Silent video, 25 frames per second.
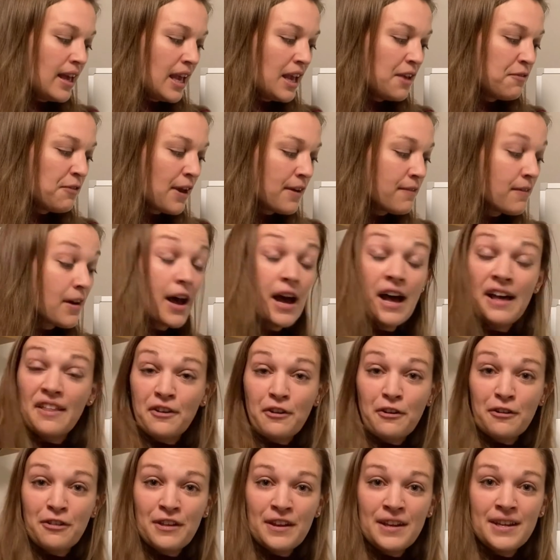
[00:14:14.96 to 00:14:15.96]
If you have
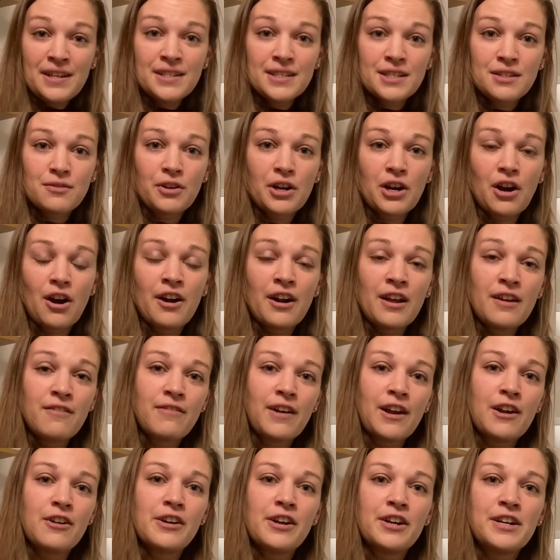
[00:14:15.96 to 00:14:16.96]
other things regarding
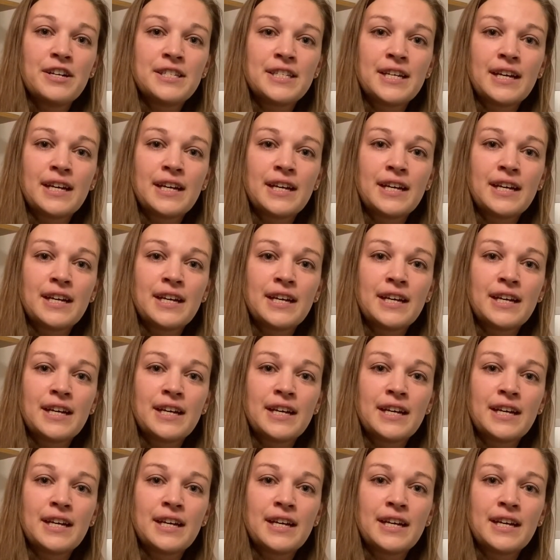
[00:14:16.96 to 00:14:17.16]
veterinary